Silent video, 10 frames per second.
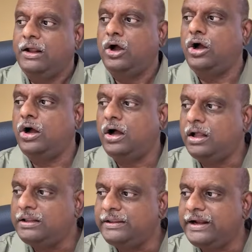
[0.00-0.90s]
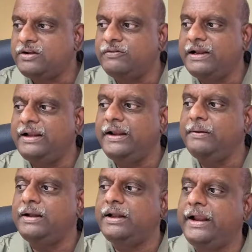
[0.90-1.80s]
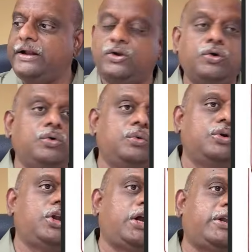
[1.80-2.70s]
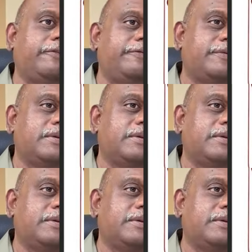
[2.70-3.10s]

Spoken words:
all that will lead to a lot of